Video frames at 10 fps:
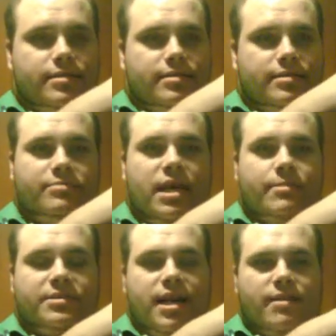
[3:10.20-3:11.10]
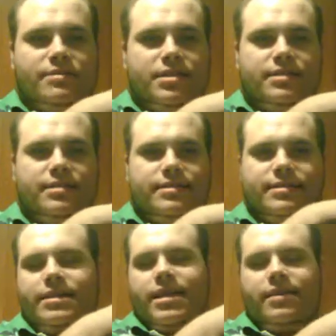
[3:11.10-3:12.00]
Sometimes cops just
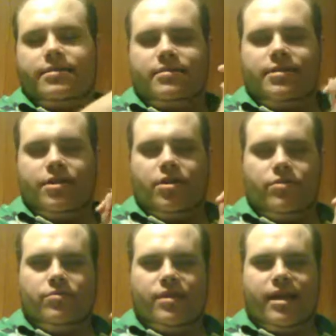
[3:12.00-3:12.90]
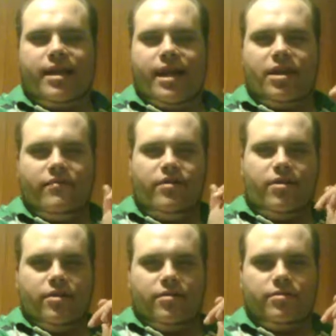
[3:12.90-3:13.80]
think, they
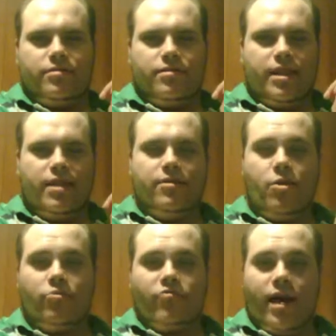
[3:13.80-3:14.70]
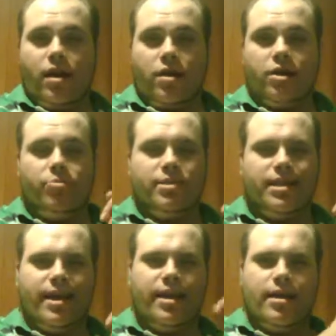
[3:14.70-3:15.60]
don't radar you, but
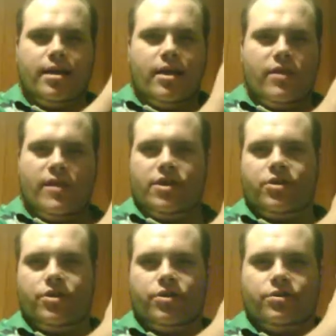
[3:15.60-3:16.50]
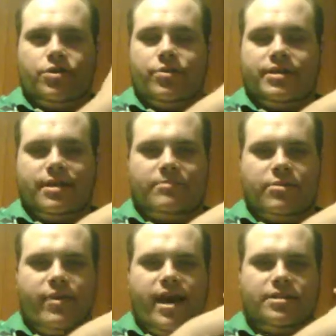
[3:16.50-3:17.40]
they think you're doing
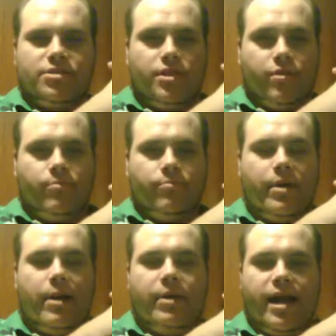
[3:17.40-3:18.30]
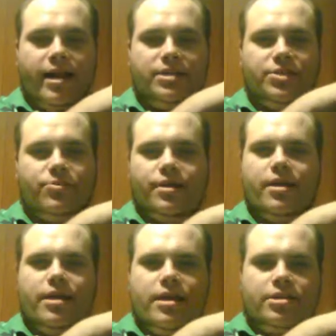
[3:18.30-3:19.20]
something bad, so they'll pop behind you and
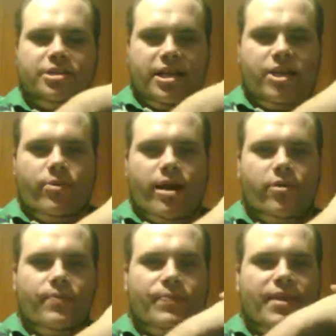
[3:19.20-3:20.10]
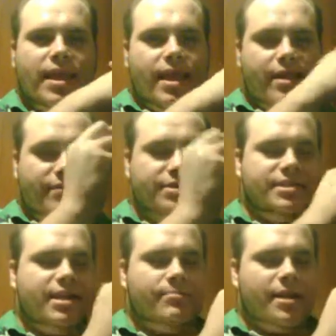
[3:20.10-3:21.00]
check you out. If you
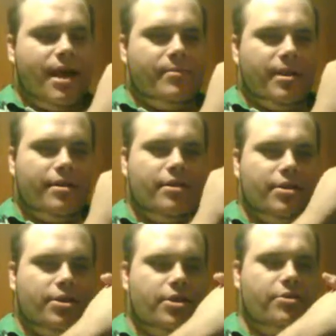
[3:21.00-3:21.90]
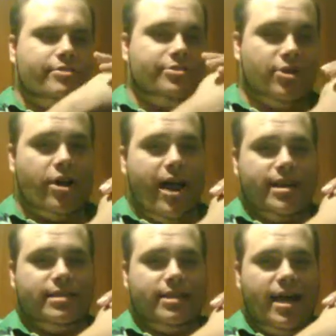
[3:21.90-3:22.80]
see them coming, you can start
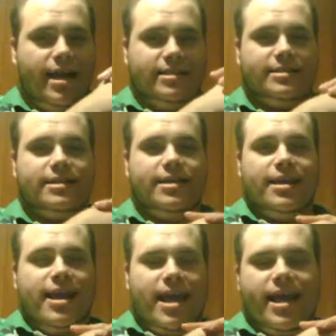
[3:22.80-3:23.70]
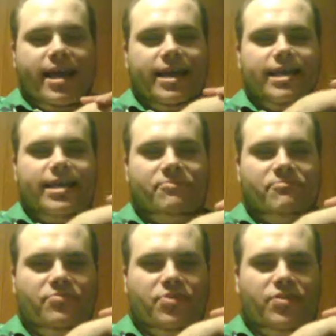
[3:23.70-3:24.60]
acting nice, and
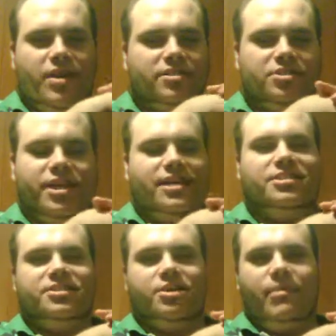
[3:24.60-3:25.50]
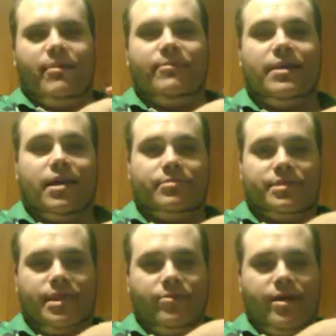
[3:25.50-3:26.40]
there's a chance you still might be able
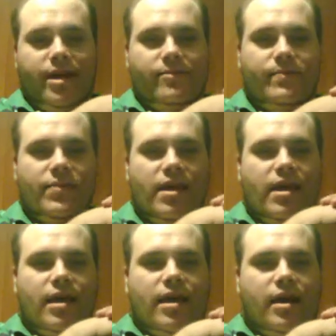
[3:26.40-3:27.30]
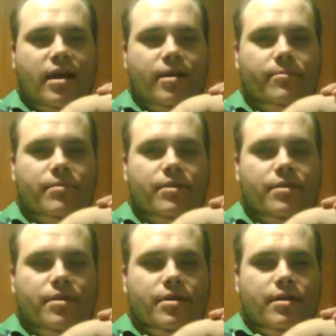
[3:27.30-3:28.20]
to get away.
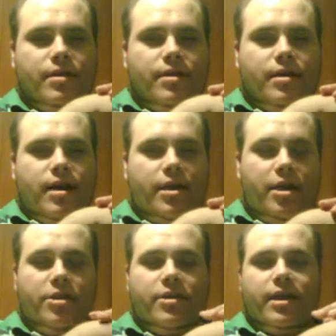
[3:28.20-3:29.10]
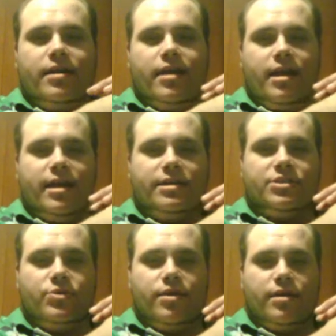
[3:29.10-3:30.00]
Another thing I'd like
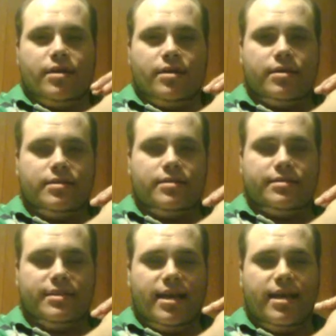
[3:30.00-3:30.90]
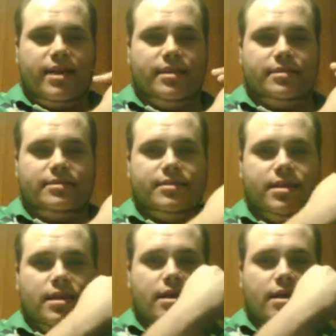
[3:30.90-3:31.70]
to say is